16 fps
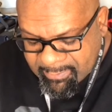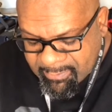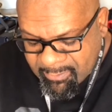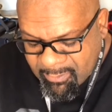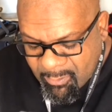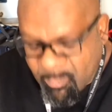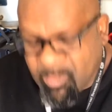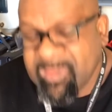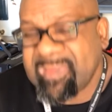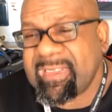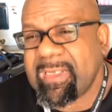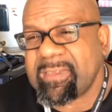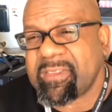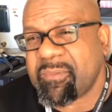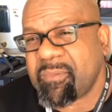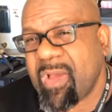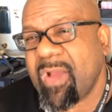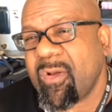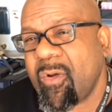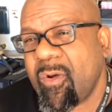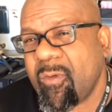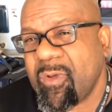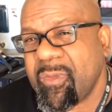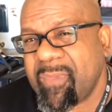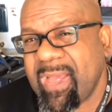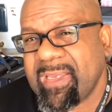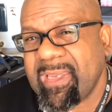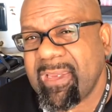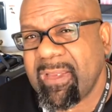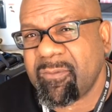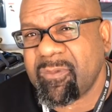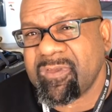was done to my car when my
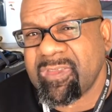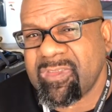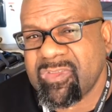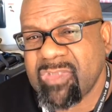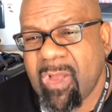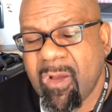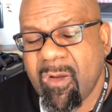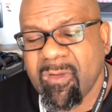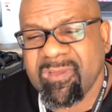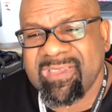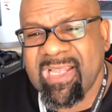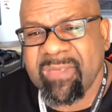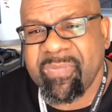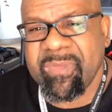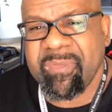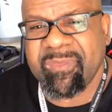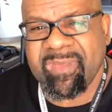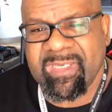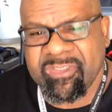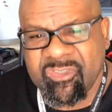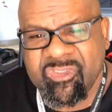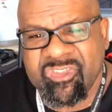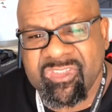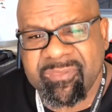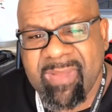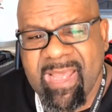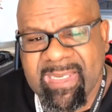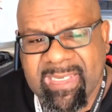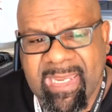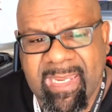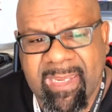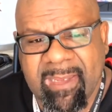cam was installed. Because a lot of people think you can just buy a
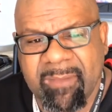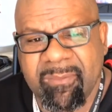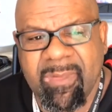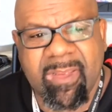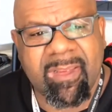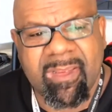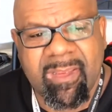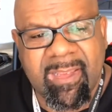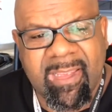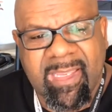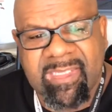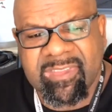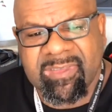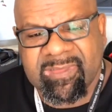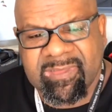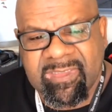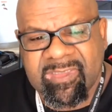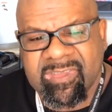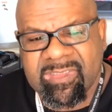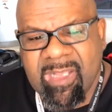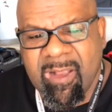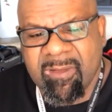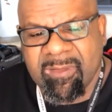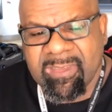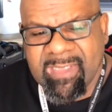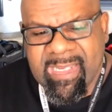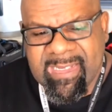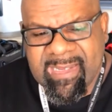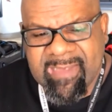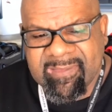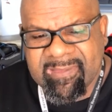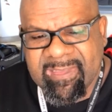cam and just install it and
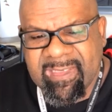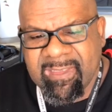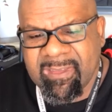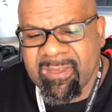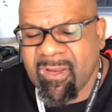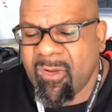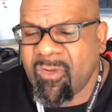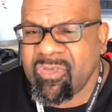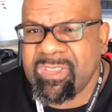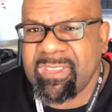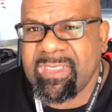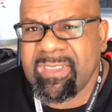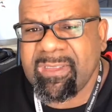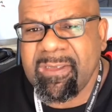that's it. No, you're